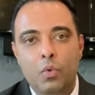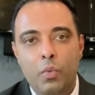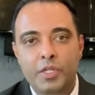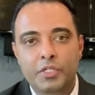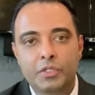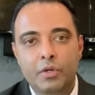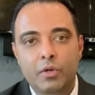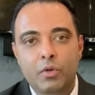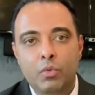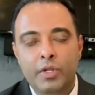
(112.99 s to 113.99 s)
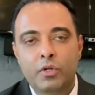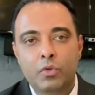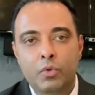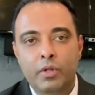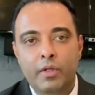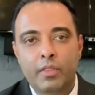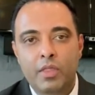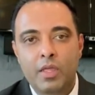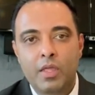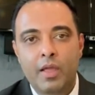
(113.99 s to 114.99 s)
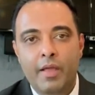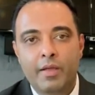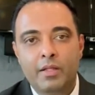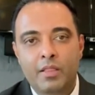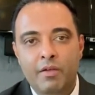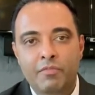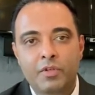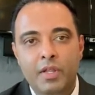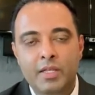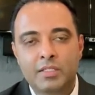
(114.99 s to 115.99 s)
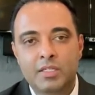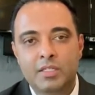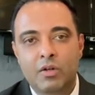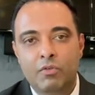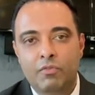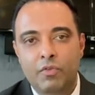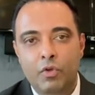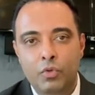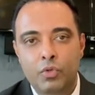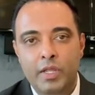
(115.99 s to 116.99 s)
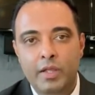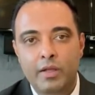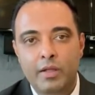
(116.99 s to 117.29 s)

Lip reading: which would include the theft as a result of looting,